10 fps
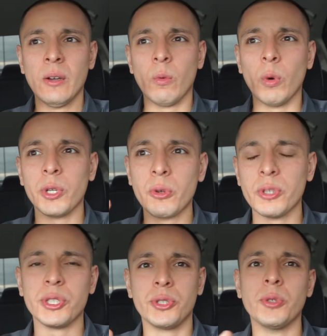what you're
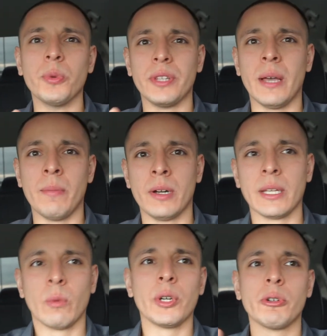going to do with that
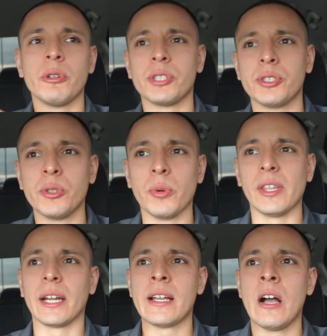money, what you're going to do with
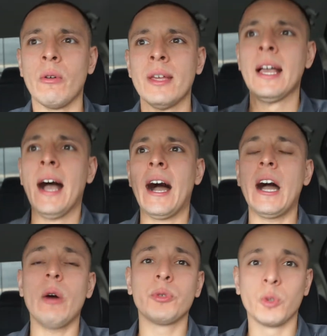that account,
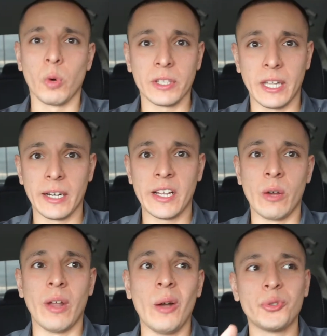how to work that
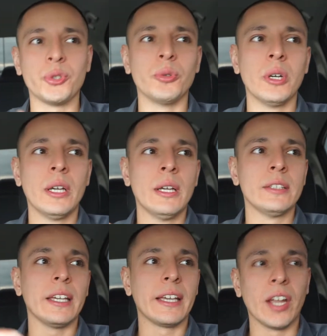account, how to
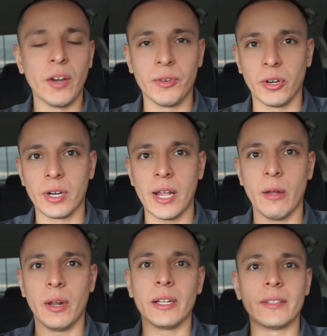take care of your
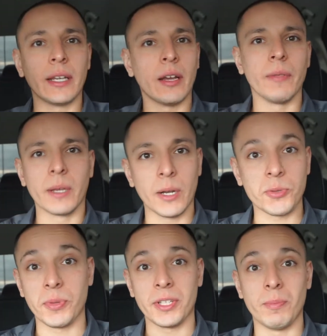account, how to take care of the
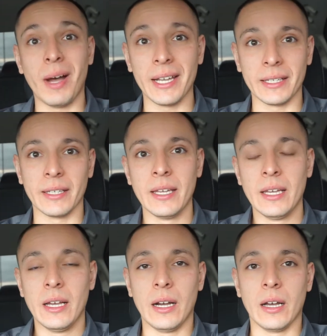customer that's buying
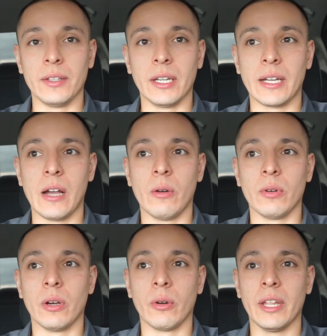the
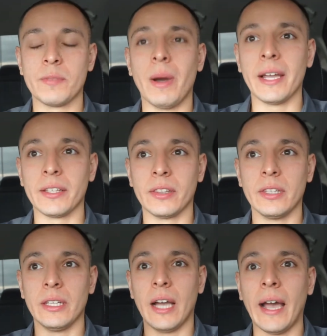account, or that's buying
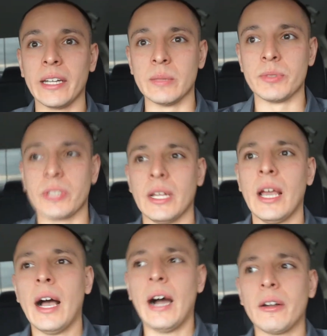the items, and
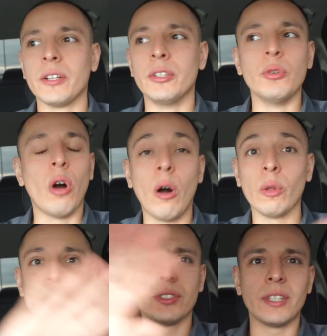how to do all
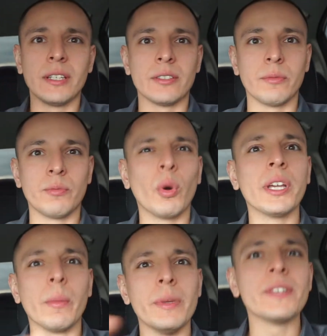these things of
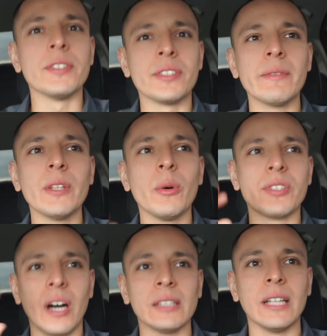running a business. Even though
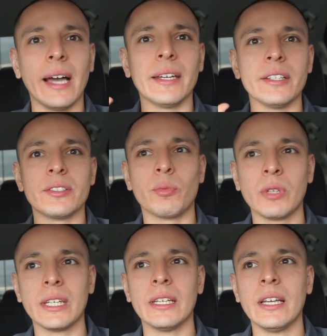it's online and it's
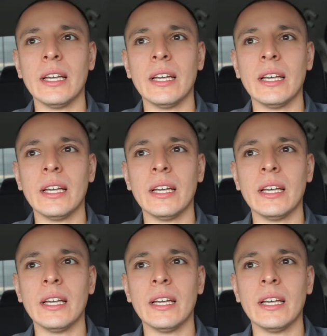really